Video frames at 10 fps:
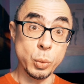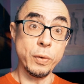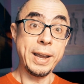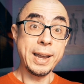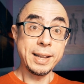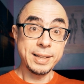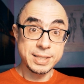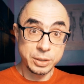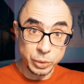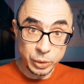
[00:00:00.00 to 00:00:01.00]
where
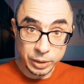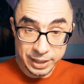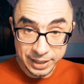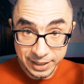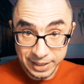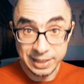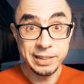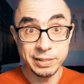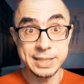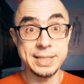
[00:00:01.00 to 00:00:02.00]
does it all
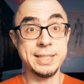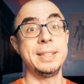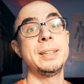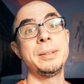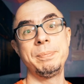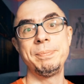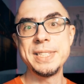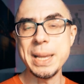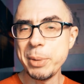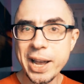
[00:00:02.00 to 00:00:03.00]
leave us?
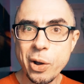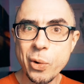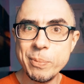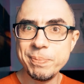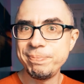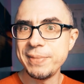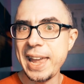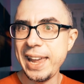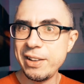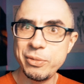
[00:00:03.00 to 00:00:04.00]
Somehow I
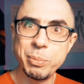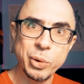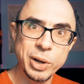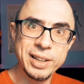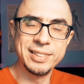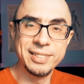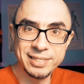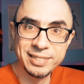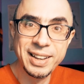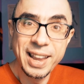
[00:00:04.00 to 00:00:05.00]
have more
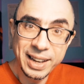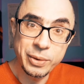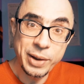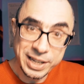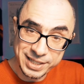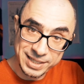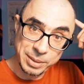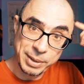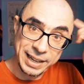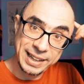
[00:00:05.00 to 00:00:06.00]
questions
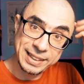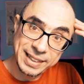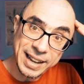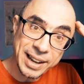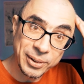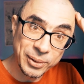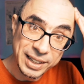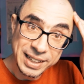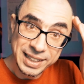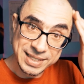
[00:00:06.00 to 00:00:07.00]
in my head now
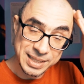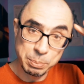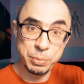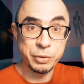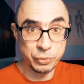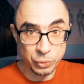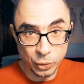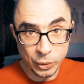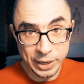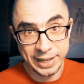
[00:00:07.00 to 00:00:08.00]
than
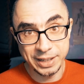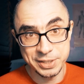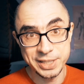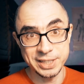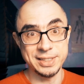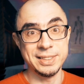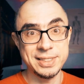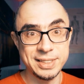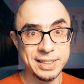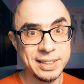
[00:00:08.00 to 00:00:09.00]
before I have started.
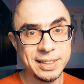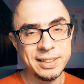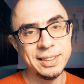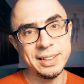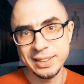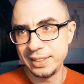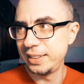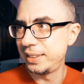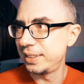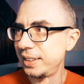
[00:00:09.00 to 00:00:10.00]

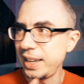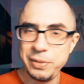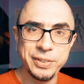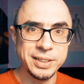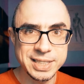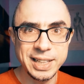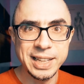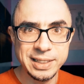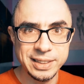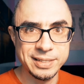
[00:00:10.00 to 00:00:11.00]
And I feel
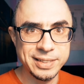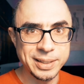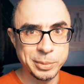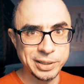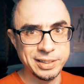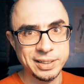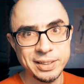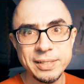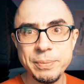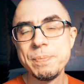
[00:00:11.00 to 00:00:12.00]
slightly dumber.
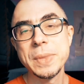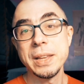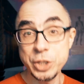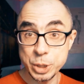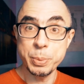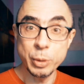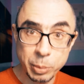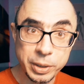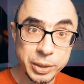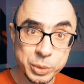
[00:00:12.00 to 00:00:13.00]
Which is
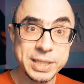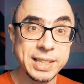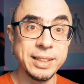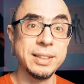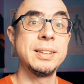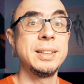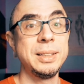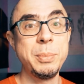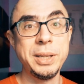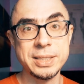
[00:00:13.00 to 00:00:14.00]
probably a good thing.
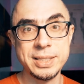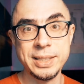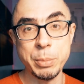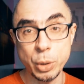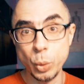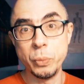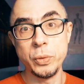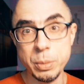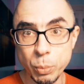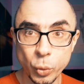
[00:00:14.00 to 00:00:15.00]
It means that I'm
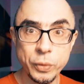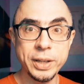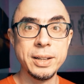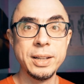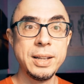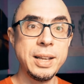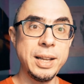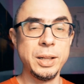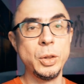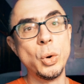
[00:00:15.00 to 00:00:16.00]
hopefully moving
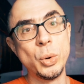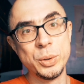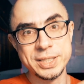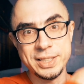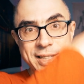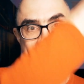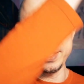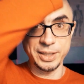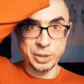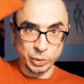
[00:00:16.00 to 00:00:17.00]
along the
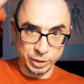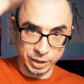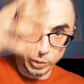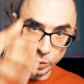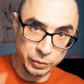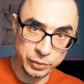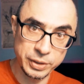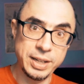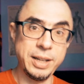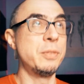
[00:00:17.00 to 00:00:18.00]
Dunning-Kruger curve
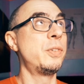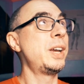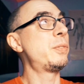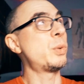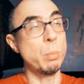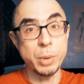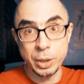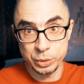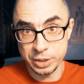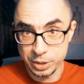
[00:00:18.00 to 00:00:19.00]
away from
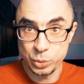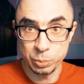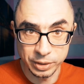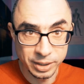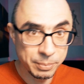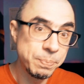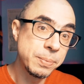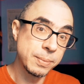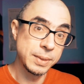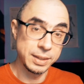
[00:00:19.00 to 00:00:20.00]
mountain stupid.
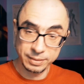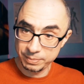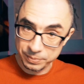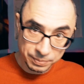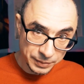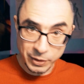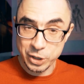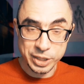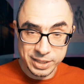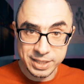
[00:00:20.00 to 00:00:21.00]

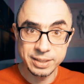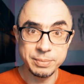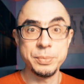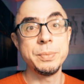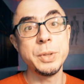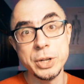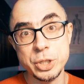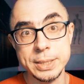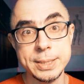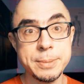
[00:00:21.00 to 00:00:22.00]
Questions?
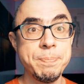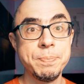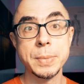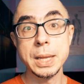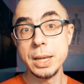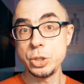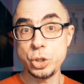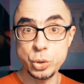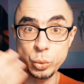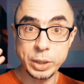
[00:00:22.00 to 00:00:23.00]
Questions.
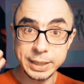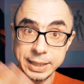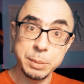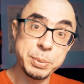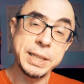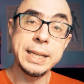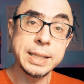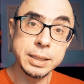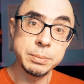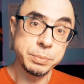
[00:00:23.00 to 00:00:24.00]
Should I keep
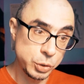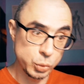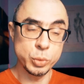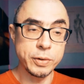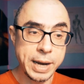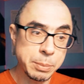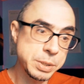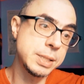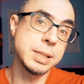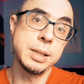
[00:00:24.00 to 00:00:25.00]
taking 2
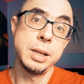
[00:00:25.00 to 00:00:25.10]
grams